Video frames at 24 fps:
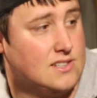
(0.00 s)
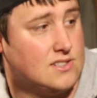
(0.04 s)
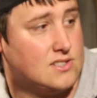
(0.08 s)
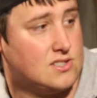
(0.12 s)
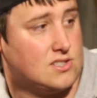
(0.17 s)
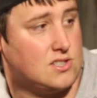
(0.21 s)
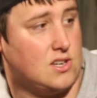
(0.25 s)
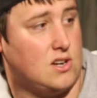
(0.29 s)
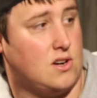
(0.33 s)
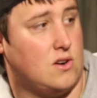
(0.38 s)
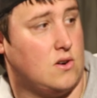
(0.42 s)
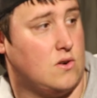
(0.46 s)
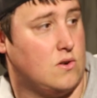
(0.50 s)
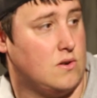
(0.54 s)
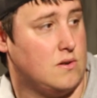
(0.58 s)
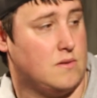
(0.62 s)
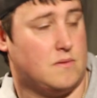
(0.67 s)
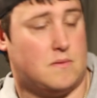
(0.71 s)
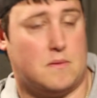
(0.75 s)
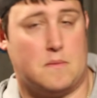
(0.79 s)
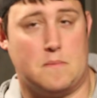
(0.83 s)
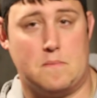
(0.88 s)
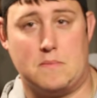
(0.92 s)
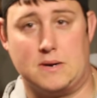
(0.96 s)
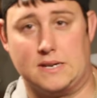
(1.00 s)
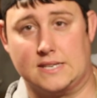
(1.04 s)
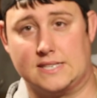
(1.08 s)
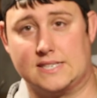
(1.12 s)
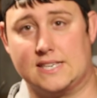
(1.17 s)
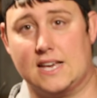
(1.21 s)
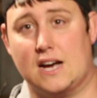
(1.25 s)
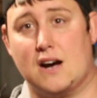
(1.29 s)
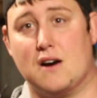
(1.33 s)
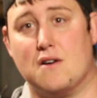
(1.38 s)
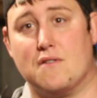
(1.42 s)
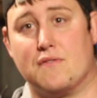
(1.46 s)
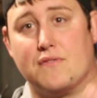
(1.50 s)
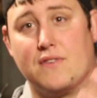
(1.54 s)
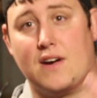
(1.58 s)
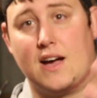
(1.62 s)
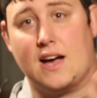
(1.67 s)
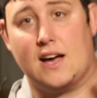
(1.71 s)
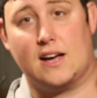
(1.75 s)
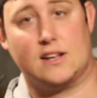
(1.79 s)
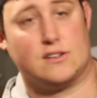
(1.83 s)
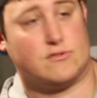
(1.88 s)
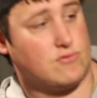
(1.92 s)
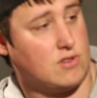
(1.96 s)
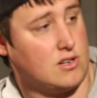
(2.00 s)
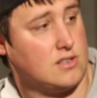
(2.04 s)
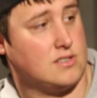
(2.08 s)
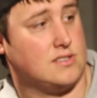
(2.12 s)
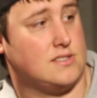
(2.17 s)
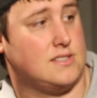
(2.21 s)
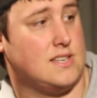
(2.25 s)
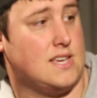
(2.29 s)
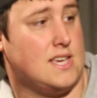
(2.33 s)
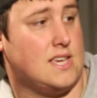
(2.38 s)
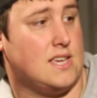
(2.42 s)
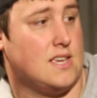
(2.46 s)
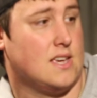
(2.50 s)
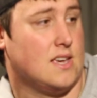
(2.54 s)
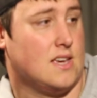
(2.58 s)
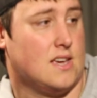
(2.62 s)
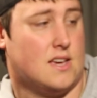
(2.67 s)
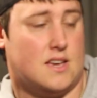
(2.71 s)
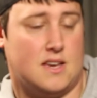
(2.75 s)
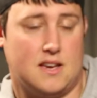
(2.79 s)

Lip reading: So myself and Rusty